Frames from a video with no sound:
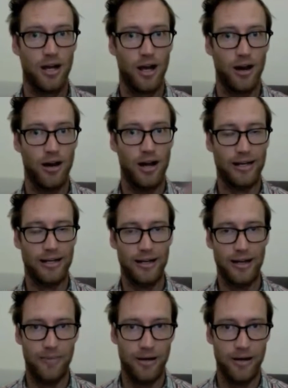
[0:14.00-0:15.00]
Alright,
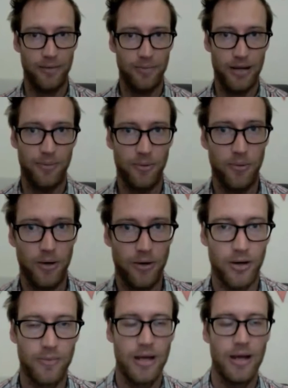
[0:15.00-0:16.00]
g'day party people,
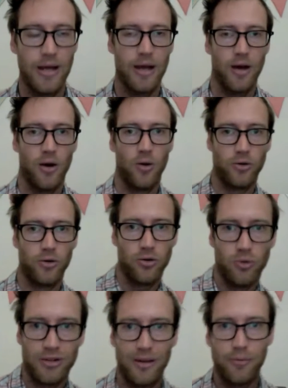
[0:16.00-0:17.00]
welcome all you
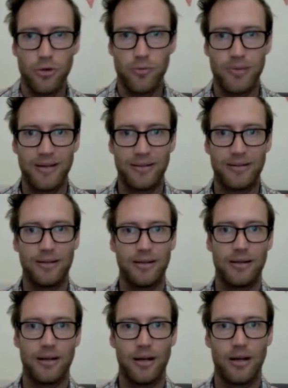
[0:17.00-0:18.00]

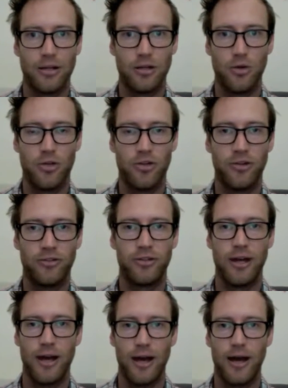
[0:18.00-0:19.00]
WBC youthers.
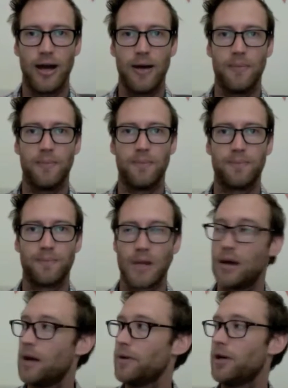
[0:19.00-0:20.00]
Um,
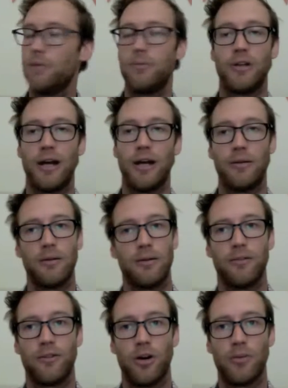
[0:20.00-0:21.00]
I'm at home today,
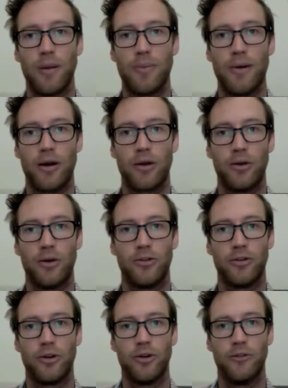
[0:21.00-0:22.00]
forgot my power cord,
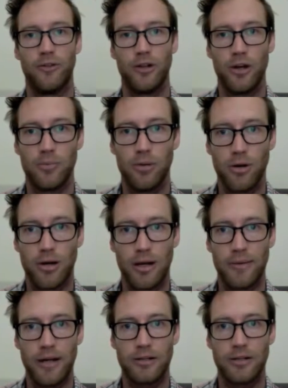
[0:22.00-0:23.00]
so video blog
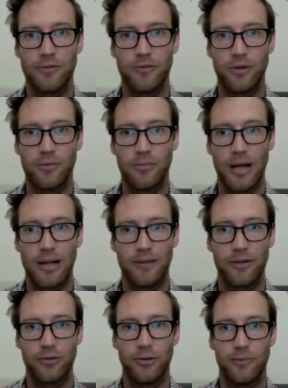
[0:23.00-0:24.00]
coming at you from my
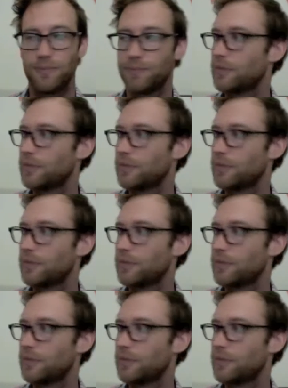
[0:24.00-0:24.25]
living room.